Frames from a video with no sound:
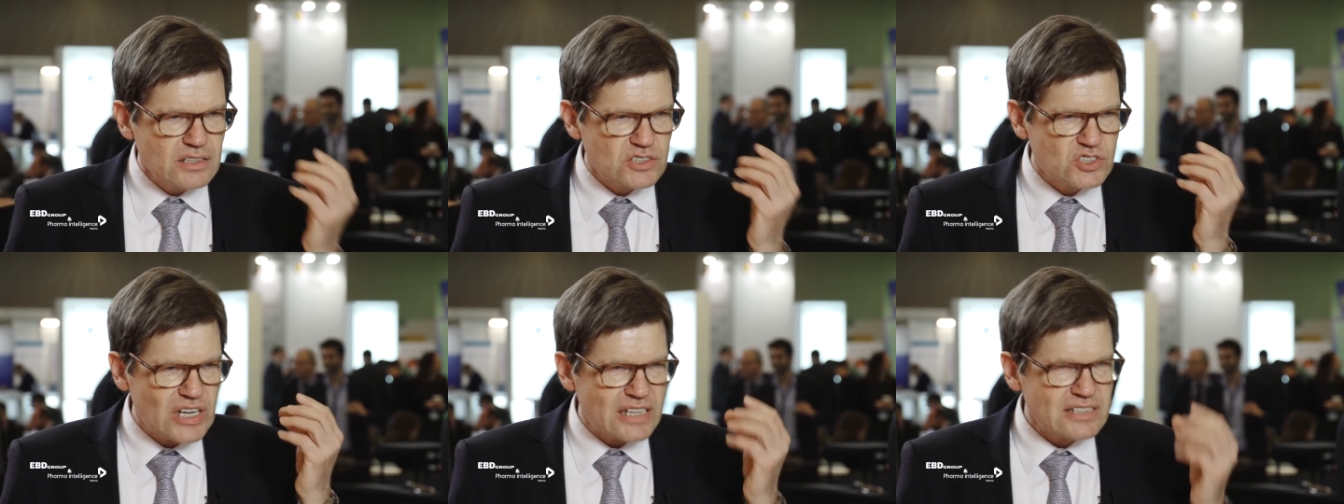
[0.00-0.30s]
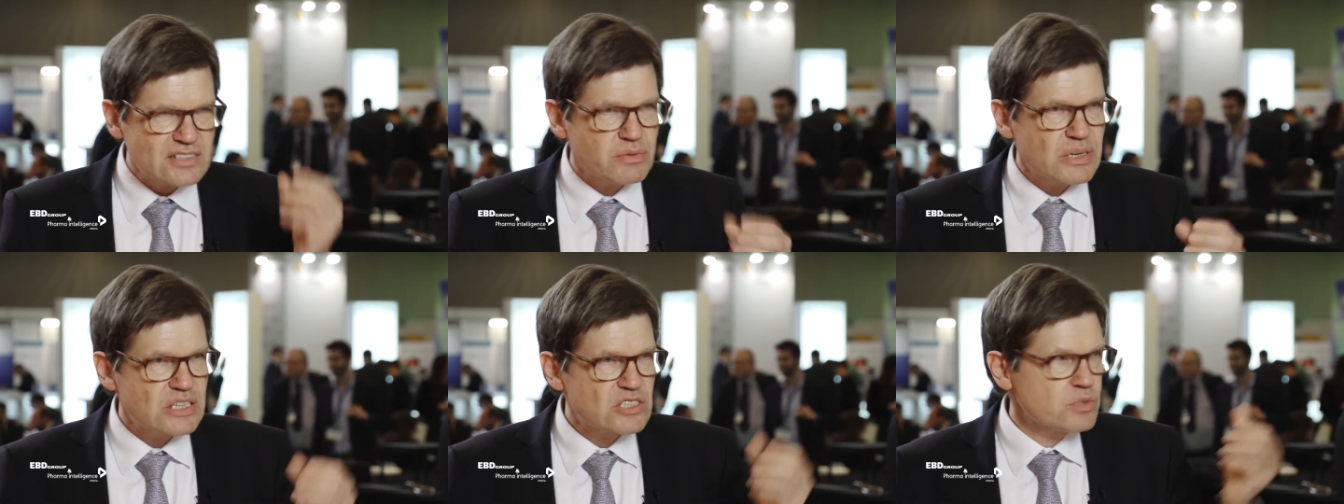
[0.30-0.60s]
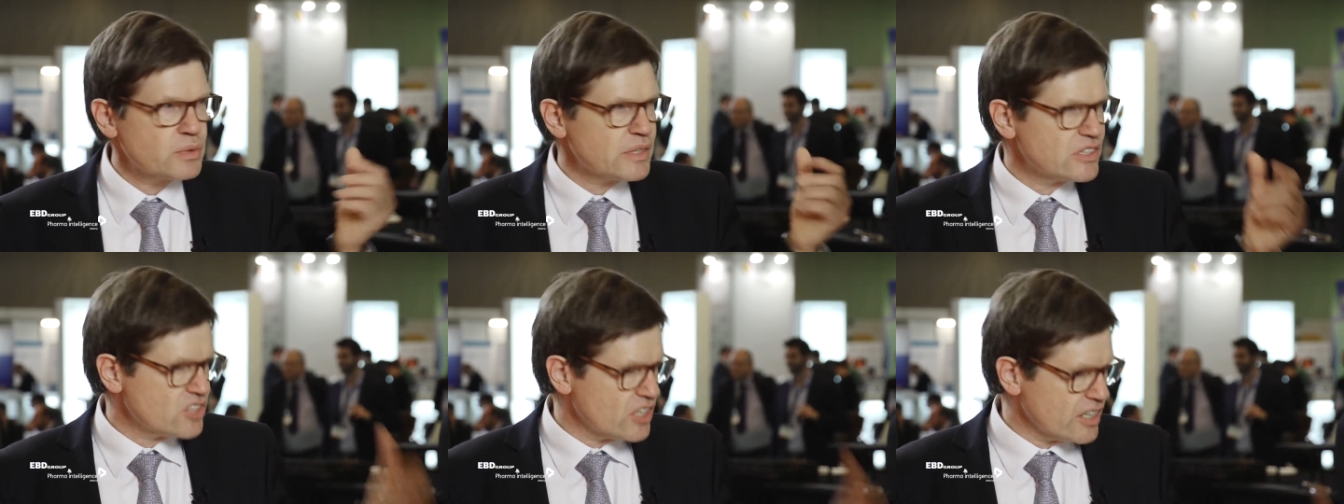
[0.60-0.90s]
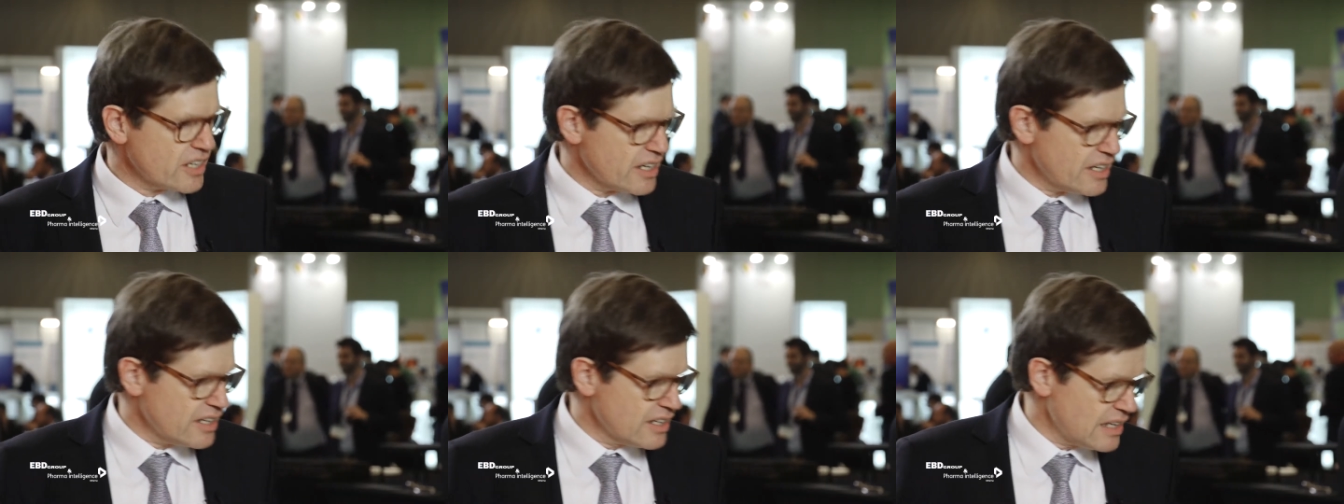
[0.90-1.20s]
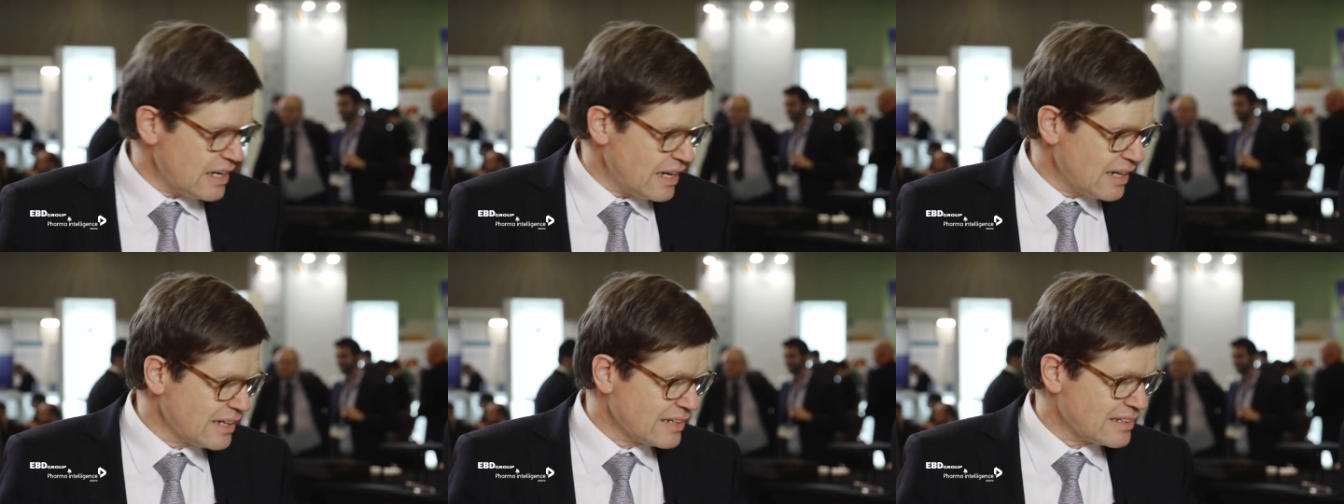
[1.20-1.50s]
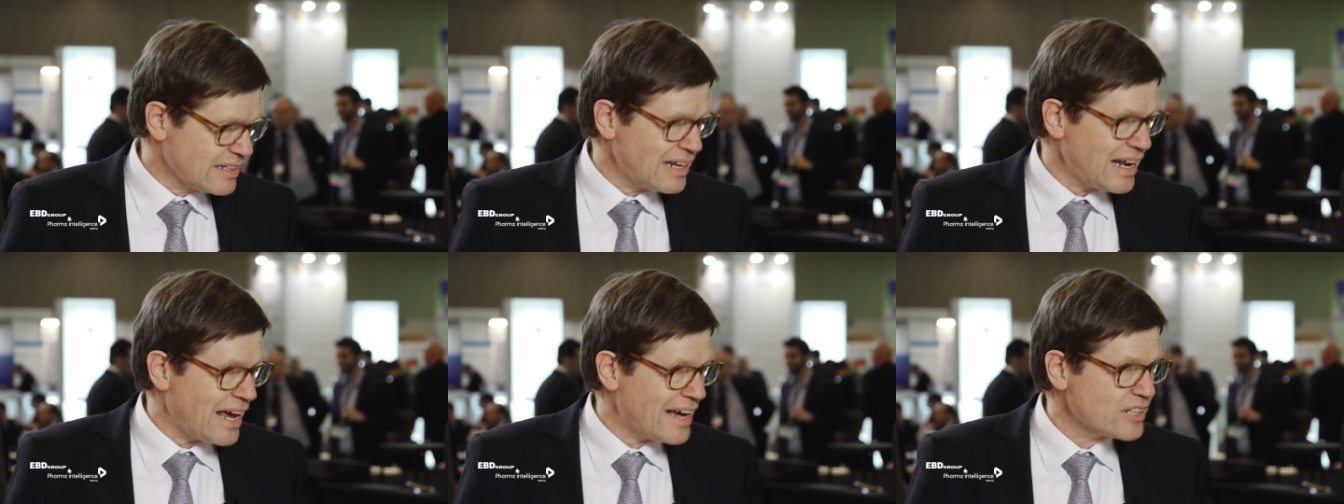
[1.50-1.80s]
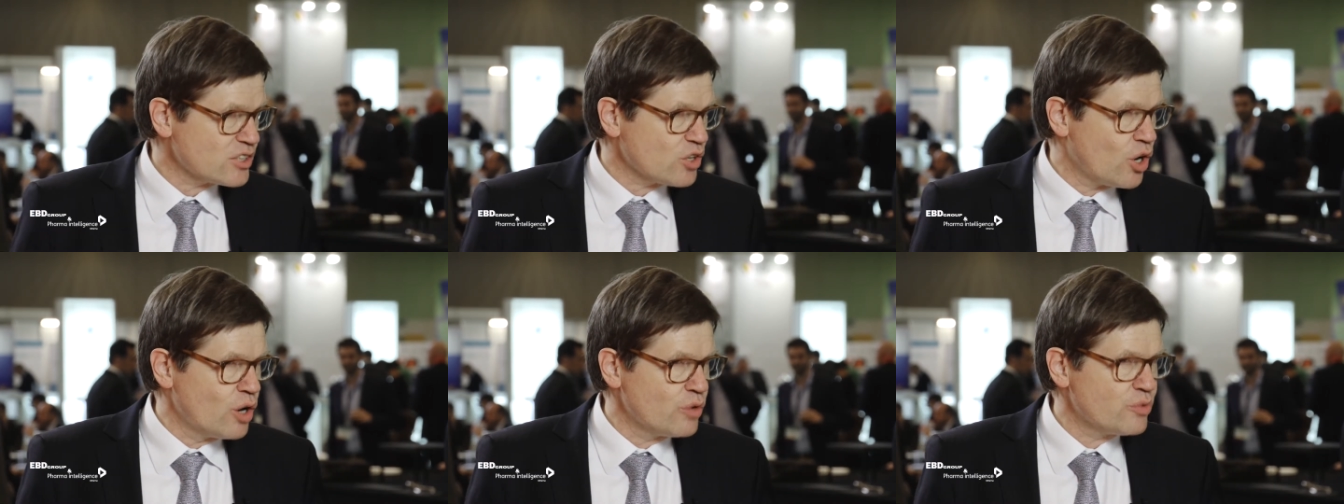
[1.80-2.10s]
We're switching the
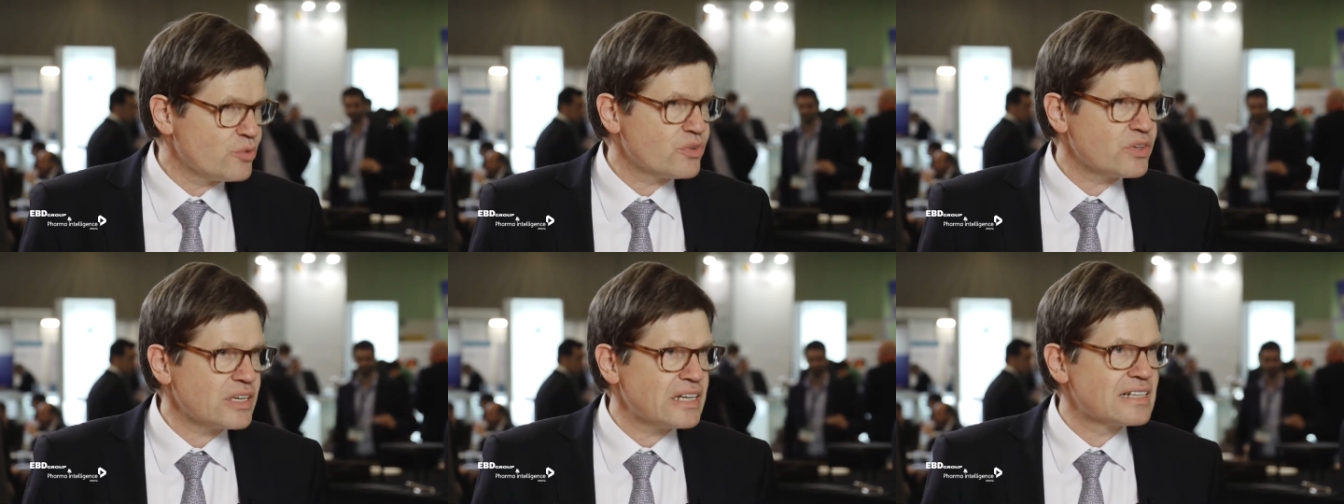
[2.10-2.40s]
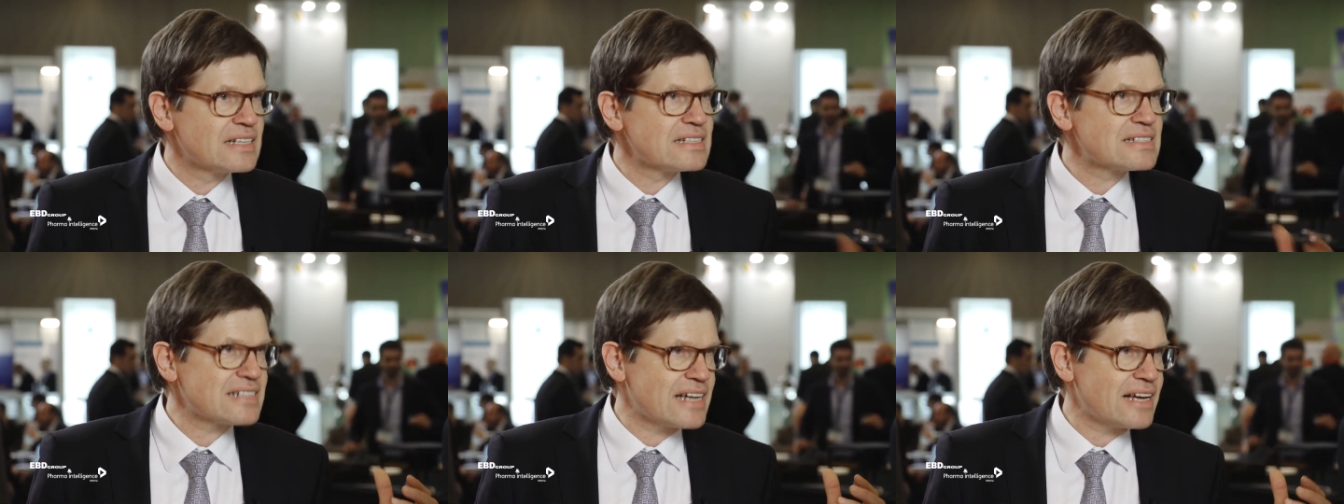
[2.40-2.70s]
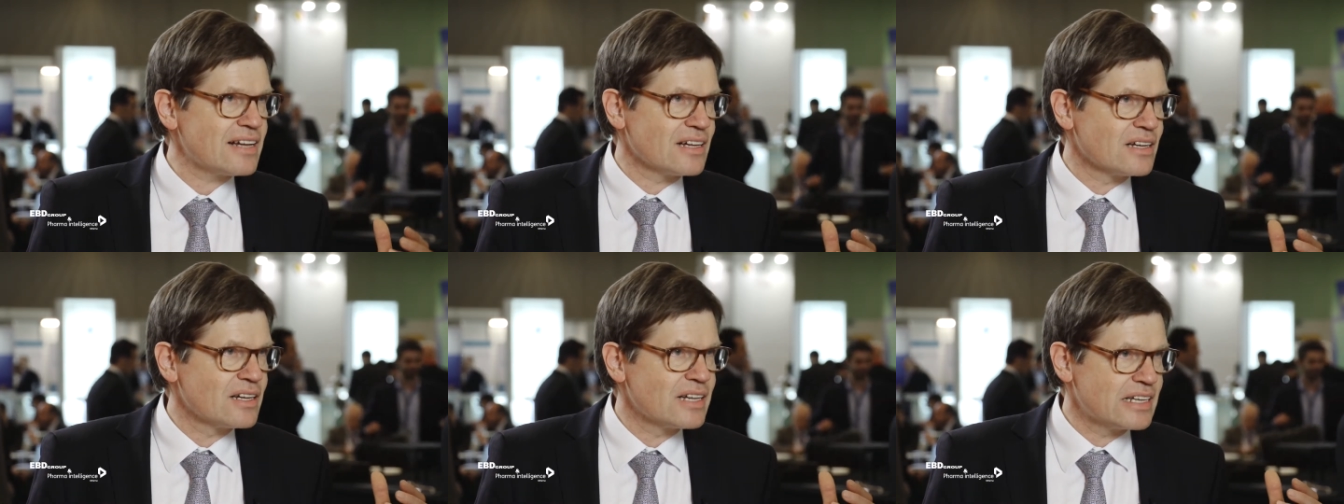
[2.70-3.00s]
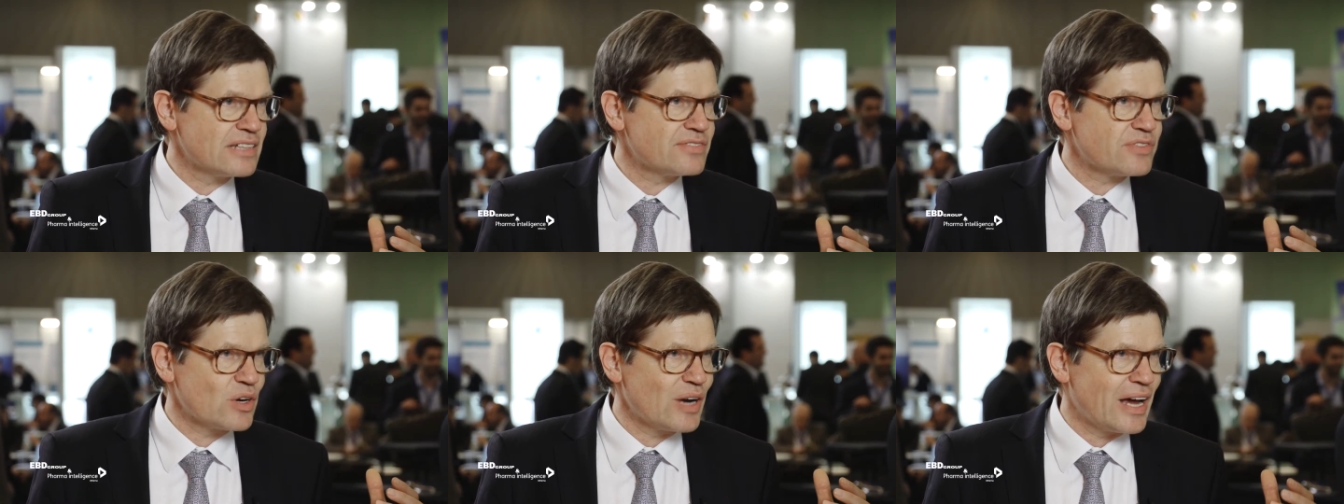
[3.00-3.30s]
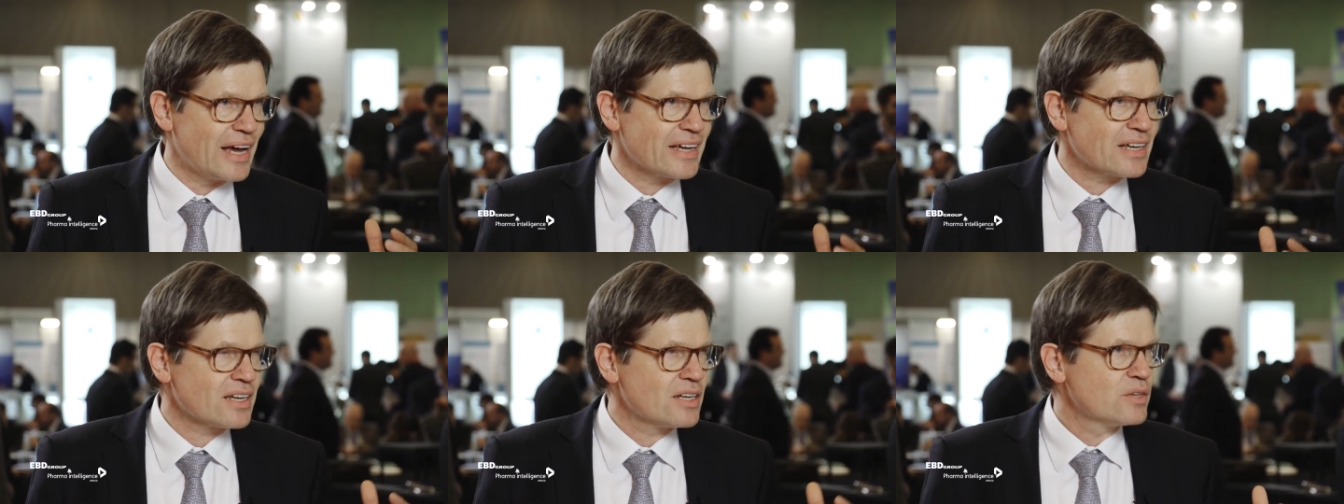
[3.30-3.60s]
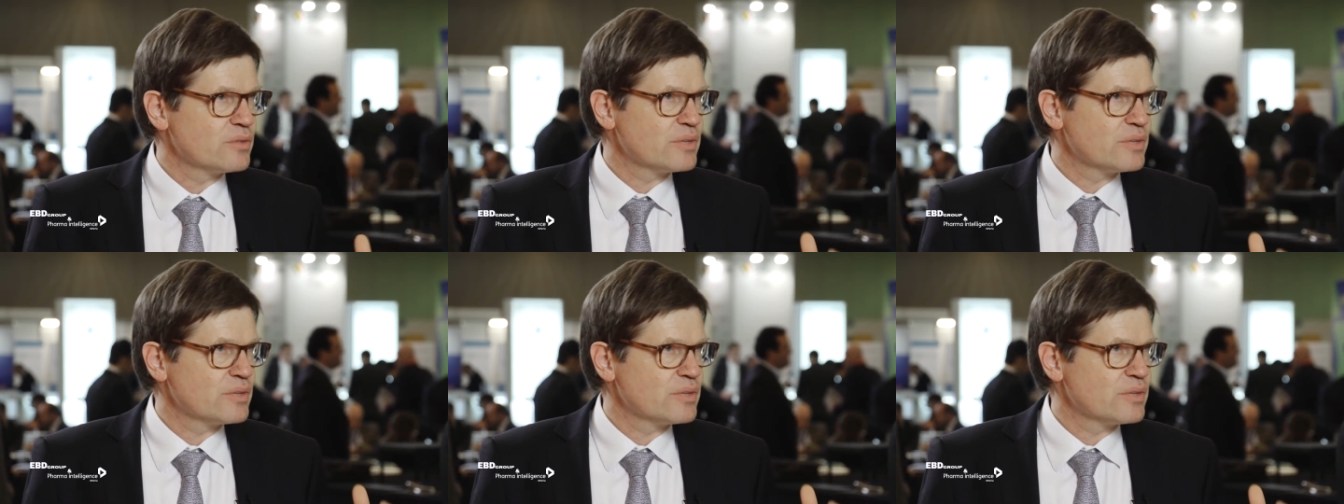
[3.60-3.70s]
light off in the cell, if you like.